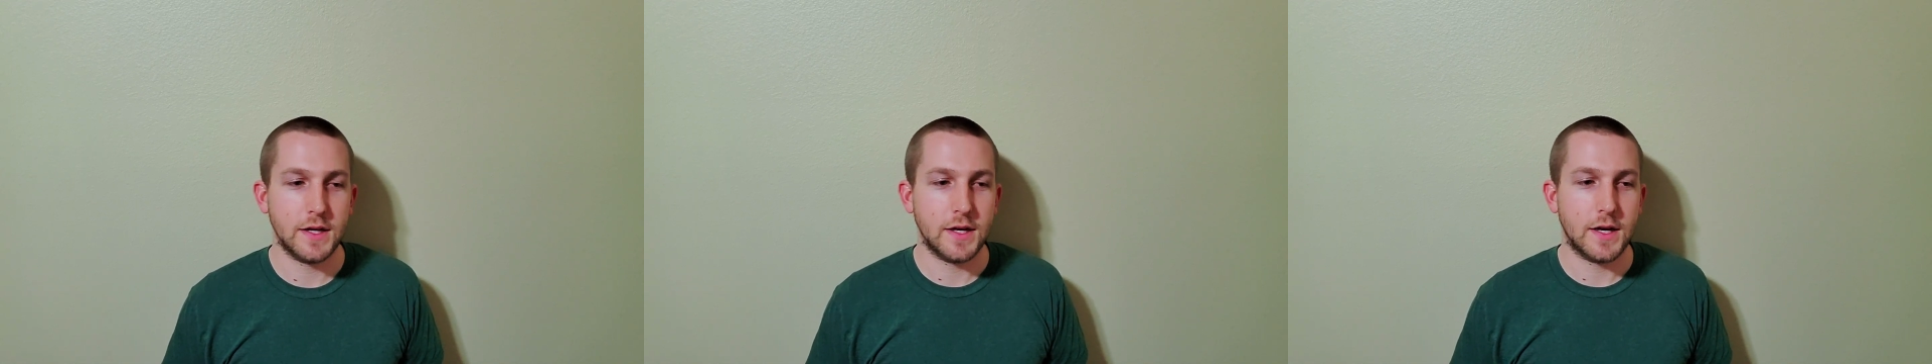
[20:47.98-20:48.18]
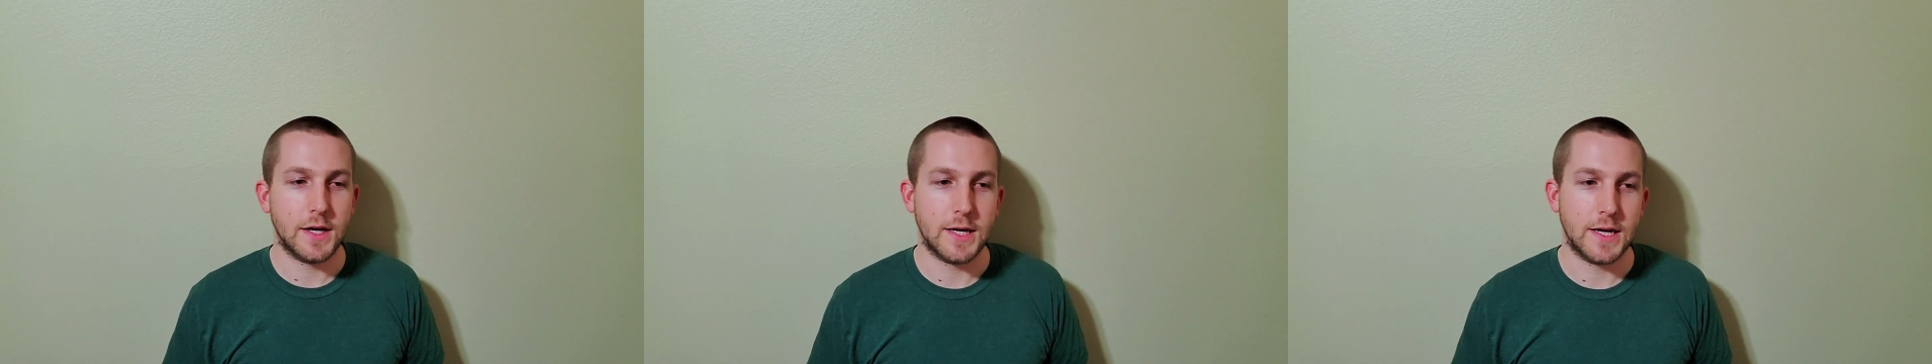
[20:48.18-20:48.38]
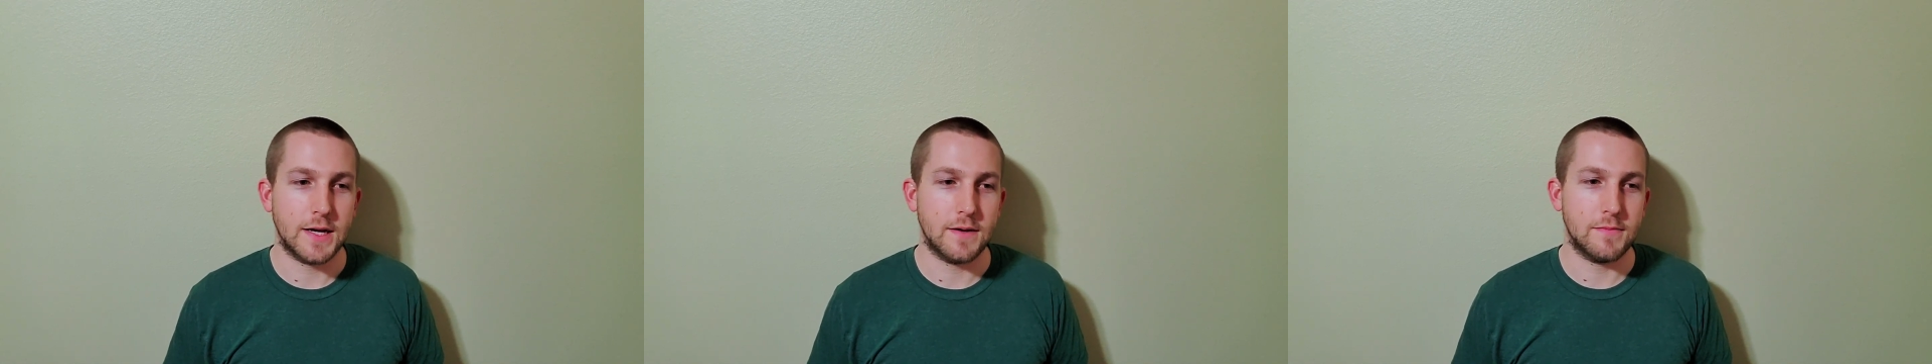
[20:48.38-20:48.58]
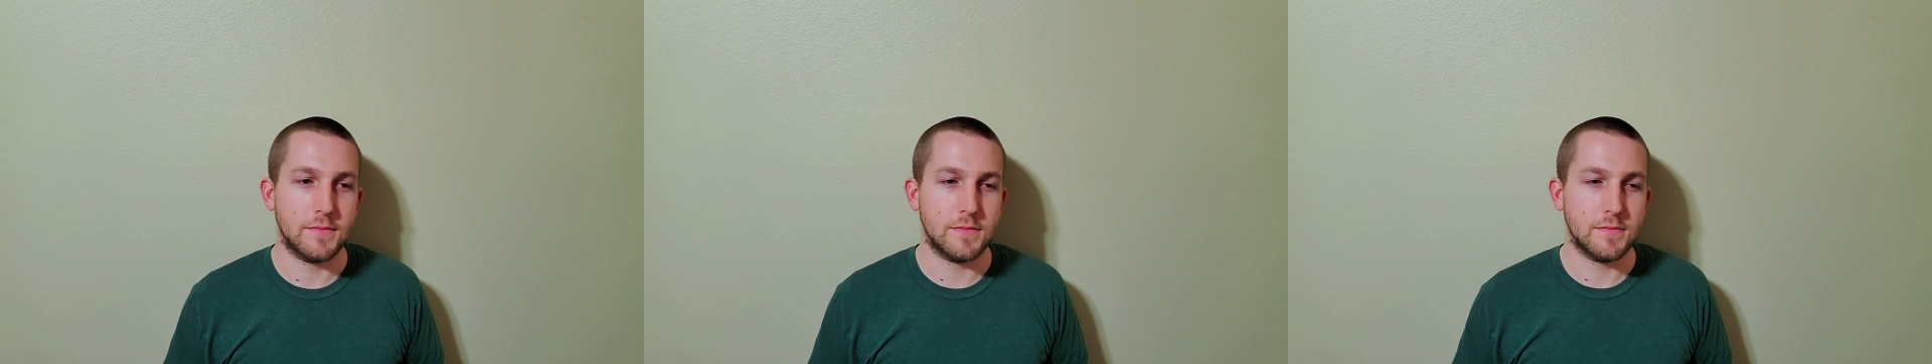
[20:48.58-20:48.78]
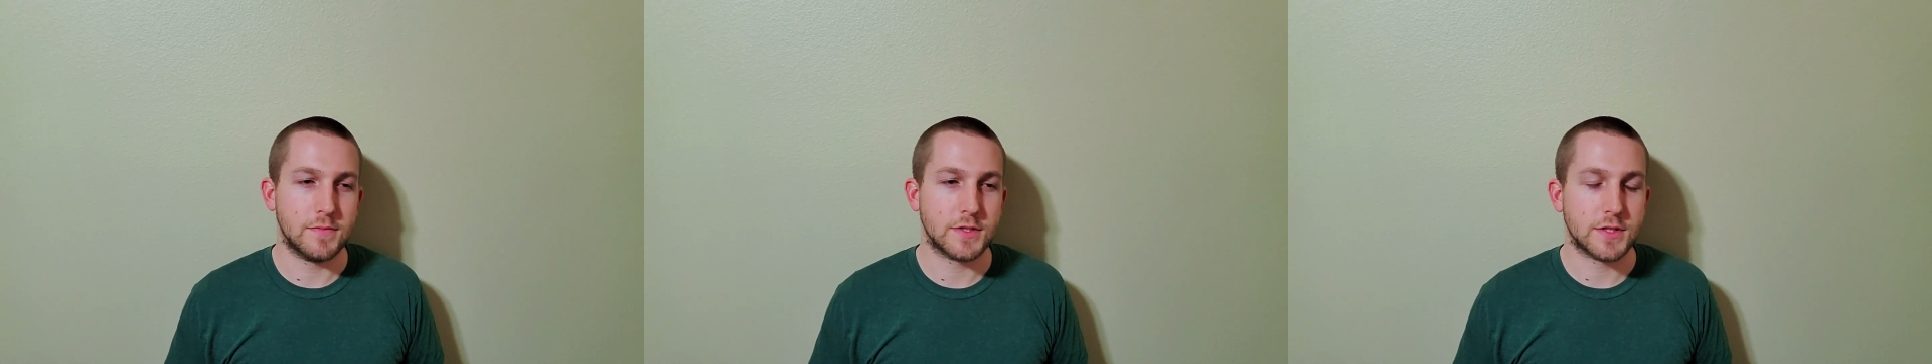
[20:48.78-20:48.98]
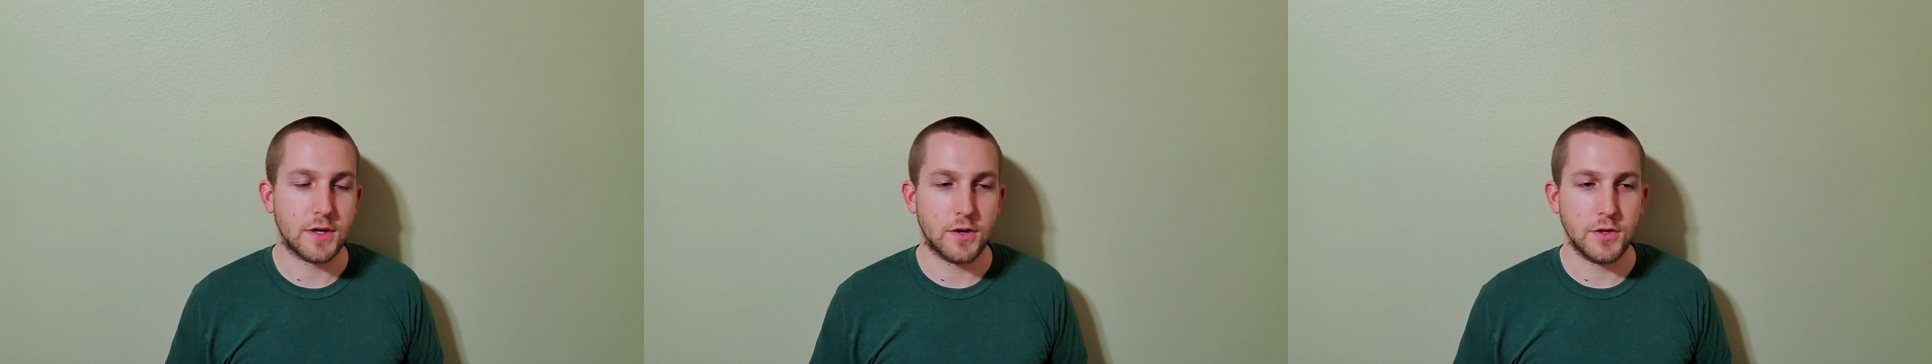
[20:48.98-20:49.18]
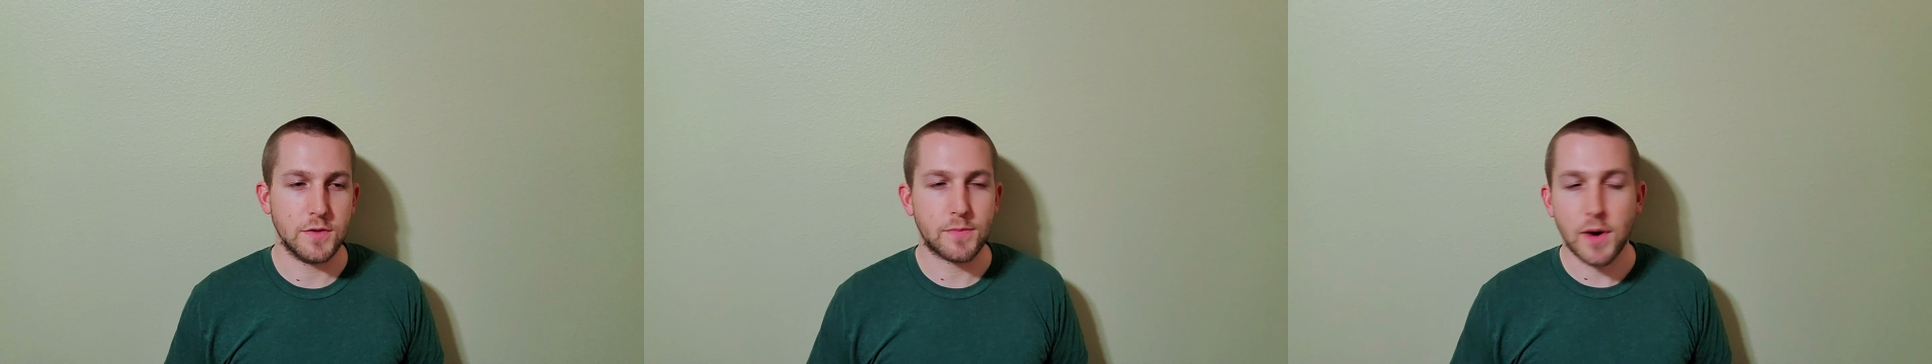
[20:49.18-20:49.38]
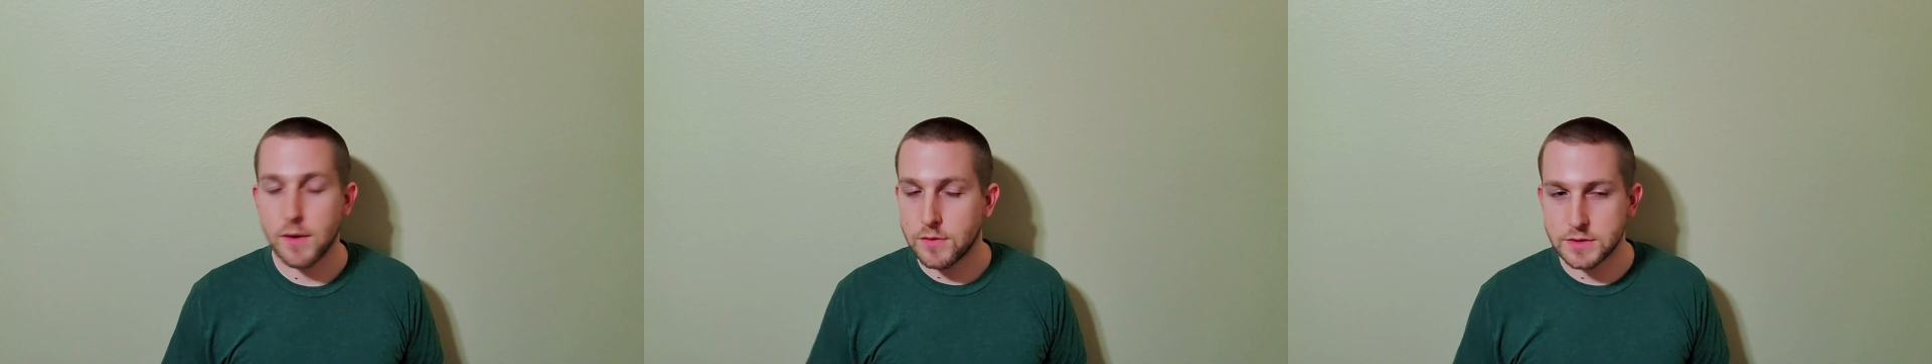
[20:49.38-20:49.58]
Um, so you
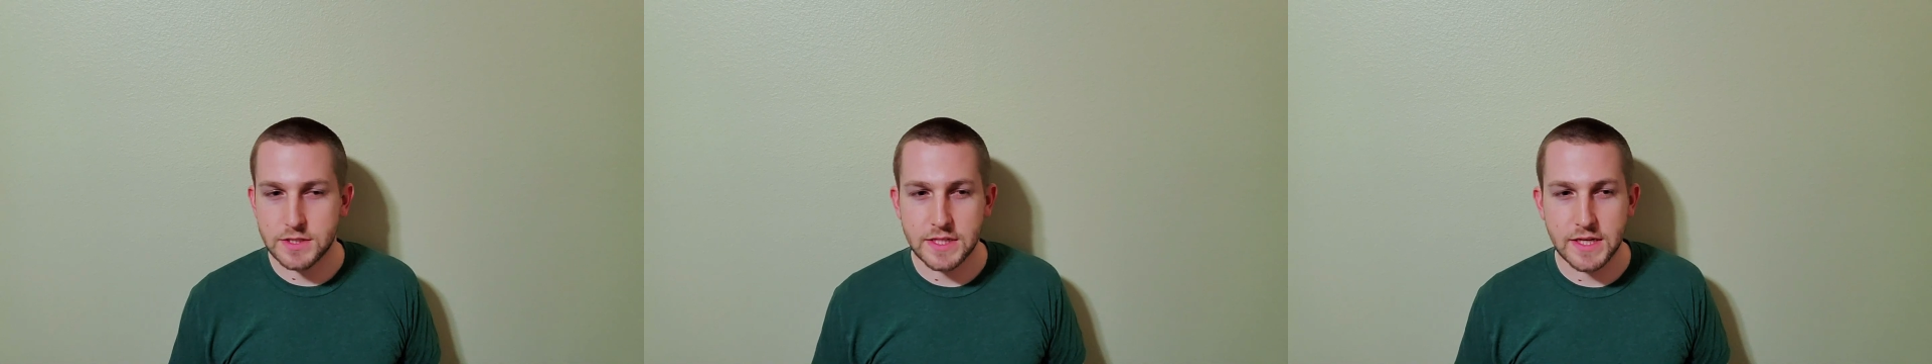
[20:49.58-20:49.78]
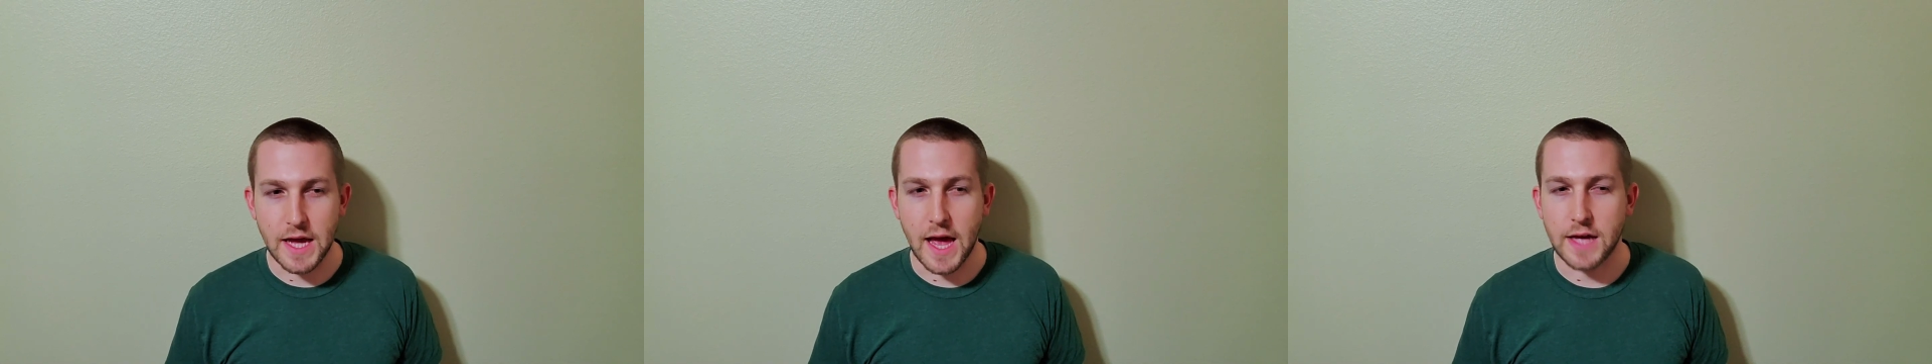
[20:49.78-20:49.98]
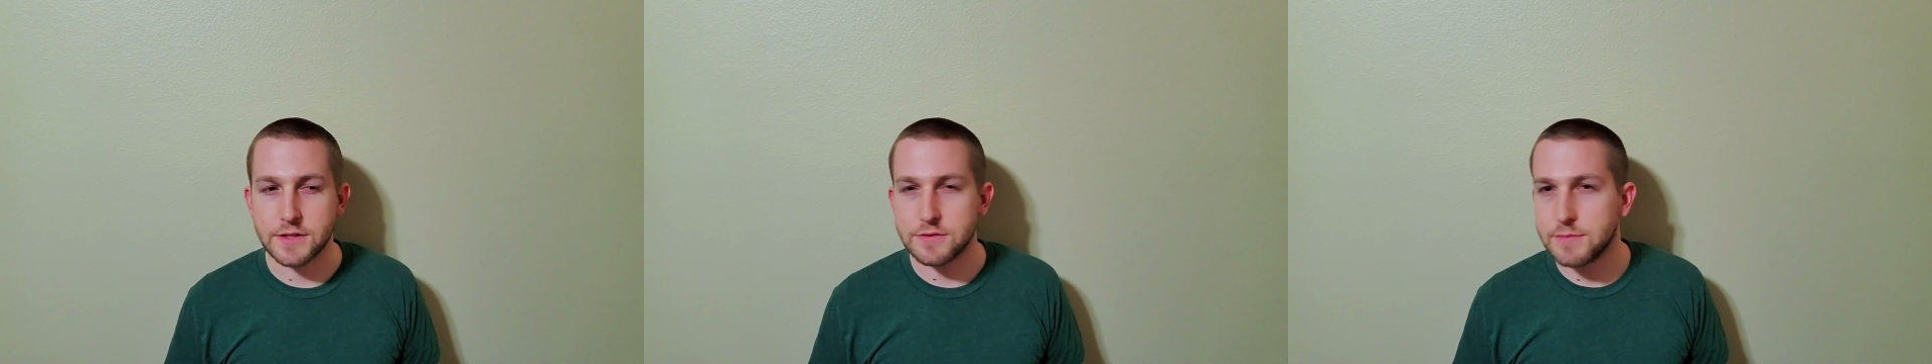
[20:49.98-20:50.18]
probably won't see as